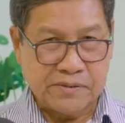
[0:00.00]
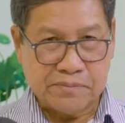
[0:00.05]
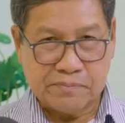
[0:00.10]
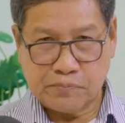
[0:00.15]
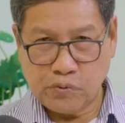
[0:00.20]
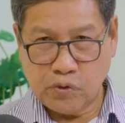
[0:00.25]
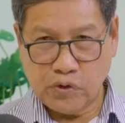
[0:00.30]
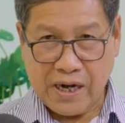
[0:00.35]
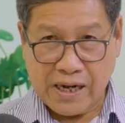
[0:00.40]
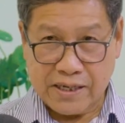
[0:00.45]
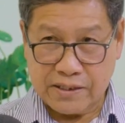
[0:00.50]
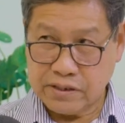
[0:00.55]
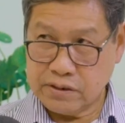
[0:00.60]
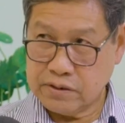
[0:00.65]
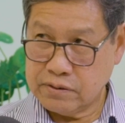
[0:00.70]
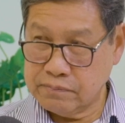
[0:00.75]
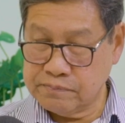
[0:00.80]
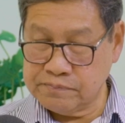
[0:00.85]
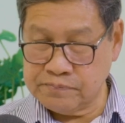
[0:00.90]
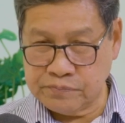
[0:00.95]
products
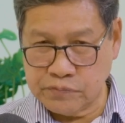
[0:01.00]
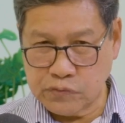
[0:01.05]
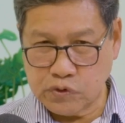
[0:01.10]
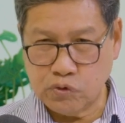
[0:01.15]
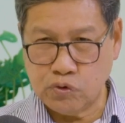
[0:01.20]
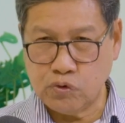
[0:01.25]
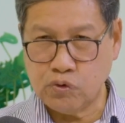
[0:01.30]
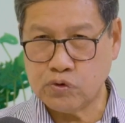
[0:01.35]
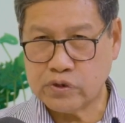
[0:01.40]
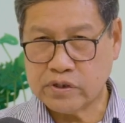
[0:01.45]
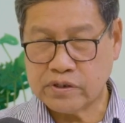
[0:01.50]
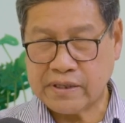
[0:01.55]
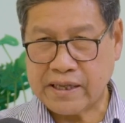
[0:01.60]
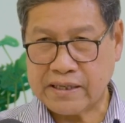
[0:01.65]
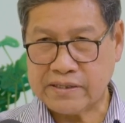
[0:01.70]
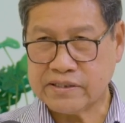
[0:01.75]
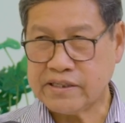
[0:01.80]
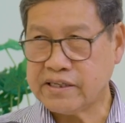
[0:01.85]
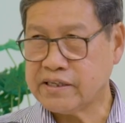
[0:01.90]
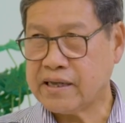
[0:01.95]
to do
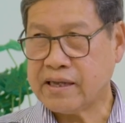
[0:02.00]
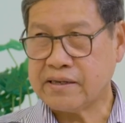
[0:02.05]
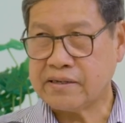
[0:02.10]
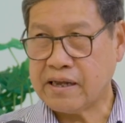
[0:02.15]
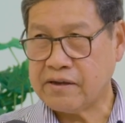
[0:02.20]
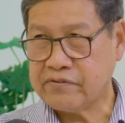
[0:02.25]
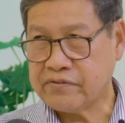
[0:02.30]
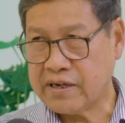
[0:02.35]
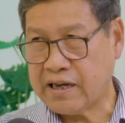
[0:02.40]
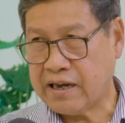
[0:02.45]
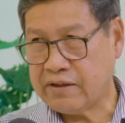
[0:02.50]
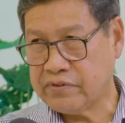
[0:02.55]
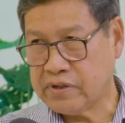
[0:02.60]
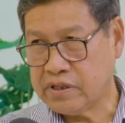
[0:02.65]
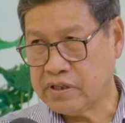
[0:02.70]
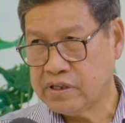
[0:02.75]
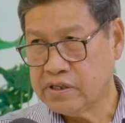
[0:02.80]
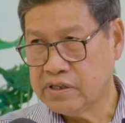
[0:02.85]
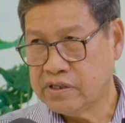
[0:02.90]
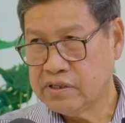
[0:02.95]
testing at every
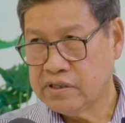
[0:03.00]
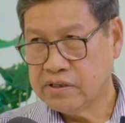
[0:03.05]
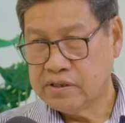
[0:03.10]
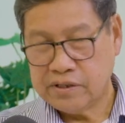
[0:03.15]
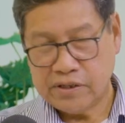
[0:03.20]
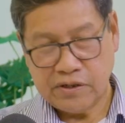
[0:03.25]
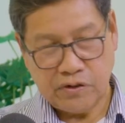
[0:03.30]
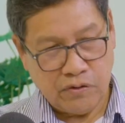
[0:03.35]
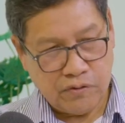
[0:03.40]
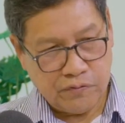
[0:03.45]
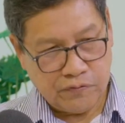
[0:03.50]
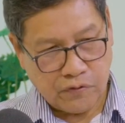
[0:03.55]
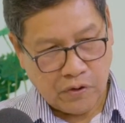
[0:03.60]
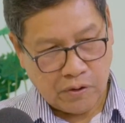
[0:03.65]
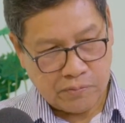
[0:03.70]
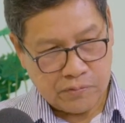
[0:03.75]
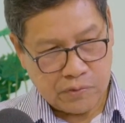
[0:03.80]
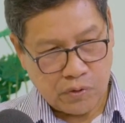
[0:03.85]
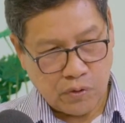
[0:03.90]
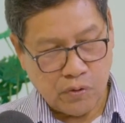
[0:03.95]
level, you know,
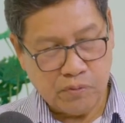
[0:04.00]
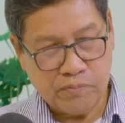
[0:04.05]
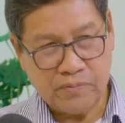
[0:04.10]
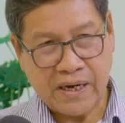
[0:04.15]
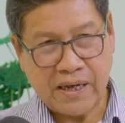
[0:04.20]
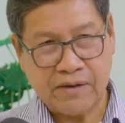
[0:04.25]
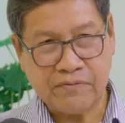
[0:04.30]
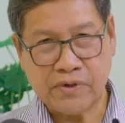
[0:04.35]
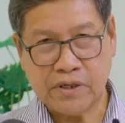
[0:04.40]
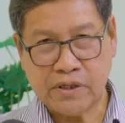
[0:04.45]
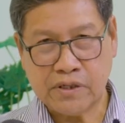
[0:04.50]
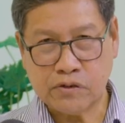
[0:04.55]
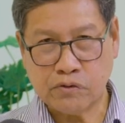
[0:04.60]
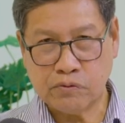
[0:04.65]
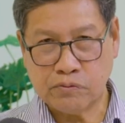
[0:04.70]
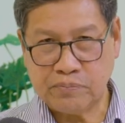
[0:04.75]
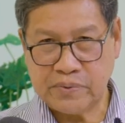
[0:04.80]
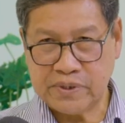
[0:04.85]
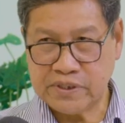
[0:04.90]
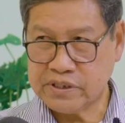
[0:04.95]
from the home level
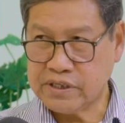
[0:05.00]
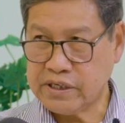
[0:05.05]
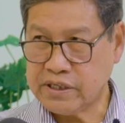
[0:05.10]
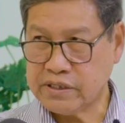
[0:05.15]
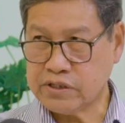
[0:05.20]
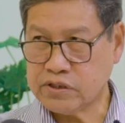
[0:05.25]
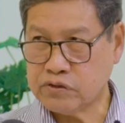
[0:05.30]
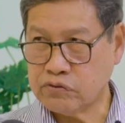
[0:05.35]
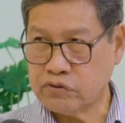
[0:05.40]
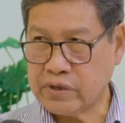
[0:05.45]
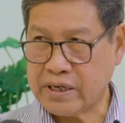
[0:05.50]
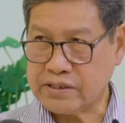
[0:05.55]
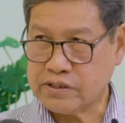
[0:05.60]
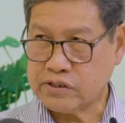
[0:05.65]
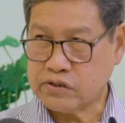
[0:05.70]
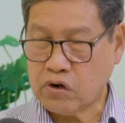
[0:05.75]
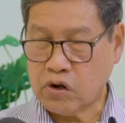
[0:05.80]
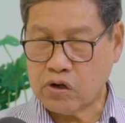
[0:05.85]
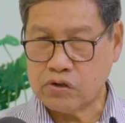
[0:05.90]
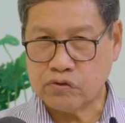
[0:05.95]
to business to
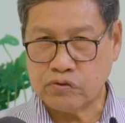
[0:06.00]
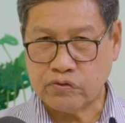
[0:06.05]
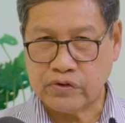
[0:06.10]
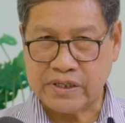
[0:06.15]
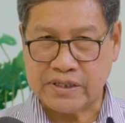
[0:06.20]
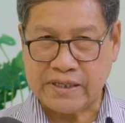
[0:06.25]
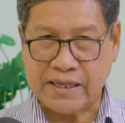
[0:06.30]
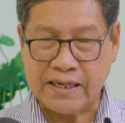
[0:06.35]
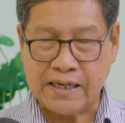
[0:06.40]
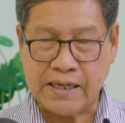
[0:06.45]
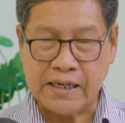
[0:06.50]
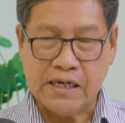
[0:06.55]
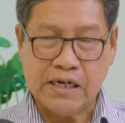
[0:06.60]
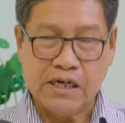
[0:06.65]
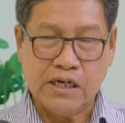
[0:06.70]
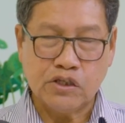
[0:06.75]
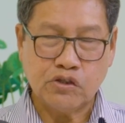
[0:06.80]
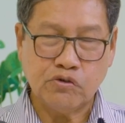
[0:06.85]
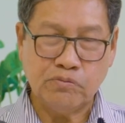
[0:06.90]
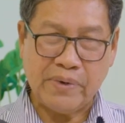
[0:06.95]
restaurant to retailer,
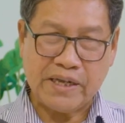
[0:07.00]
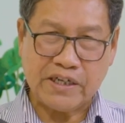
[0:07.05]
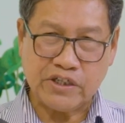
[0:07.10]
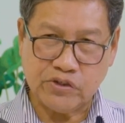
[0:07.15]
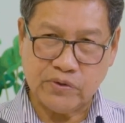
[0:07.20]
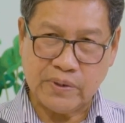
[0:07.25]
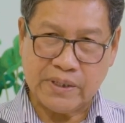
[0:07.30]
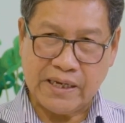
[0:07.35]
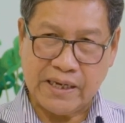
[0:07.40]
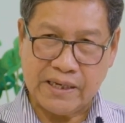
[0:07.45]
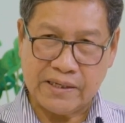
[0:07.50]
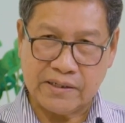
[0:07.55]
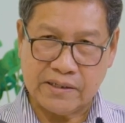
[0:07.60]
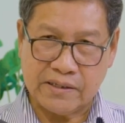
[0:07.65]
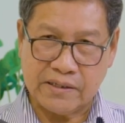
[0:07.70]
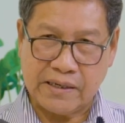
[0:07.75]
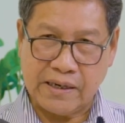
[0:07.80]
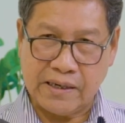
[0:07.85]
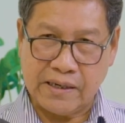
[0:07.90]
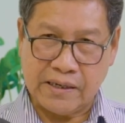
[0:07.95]
to make sure
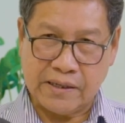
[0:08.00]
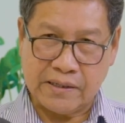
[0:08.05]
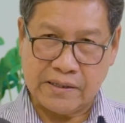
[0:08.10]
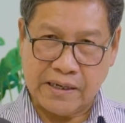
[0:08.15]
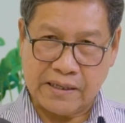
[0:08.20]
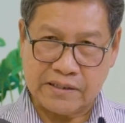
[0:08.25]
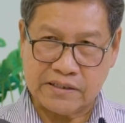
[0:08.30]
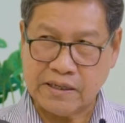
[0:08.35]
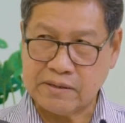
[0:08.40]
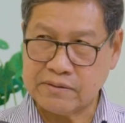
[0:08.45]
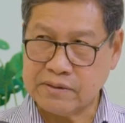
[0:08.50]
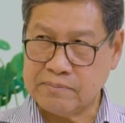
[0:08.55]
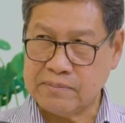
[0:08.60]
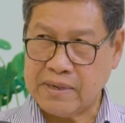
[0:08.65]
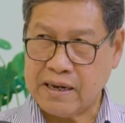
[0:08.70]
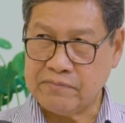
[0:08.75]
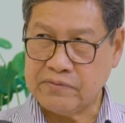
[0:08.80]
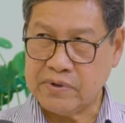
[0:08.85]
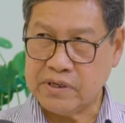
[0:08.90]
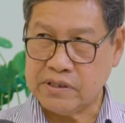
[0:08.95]
that the acceptance
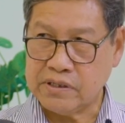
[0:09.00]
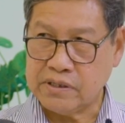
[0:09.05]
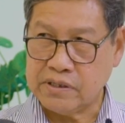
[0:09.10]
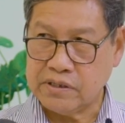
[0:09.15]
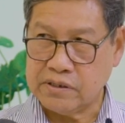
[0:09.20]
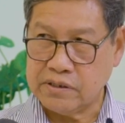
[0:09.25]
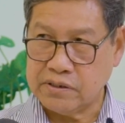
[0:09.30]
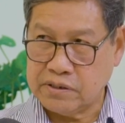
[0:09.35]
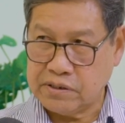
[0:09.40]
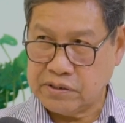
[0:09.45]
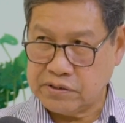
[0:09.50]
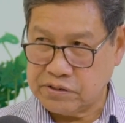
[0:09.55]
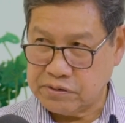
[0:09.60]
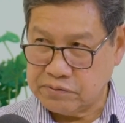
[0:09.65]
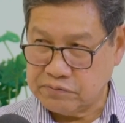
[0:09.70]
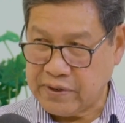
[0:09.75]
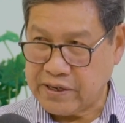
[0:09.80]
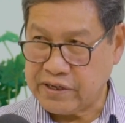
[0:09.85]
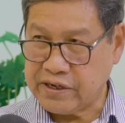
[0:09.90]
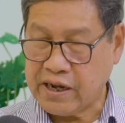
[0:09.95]
level is
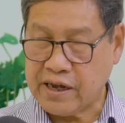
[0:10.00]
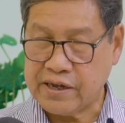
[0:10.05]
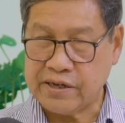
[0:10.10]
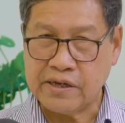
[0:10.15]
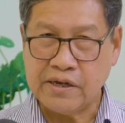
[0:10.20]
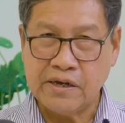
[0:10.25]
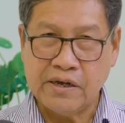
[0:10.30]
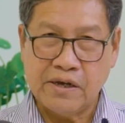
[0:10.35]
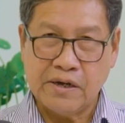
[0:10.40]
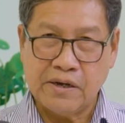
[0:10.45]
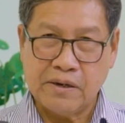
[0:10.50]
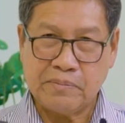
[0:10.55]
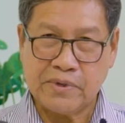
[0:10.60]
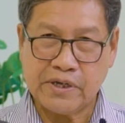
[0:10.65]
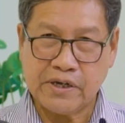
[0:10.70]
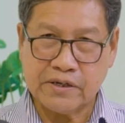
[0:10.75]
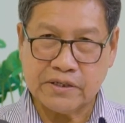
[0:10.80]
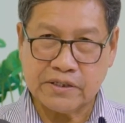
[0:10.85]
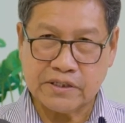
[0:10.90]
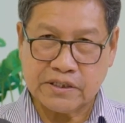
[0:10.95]
very high.
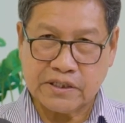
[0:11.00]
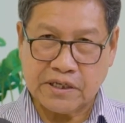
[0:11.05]
Because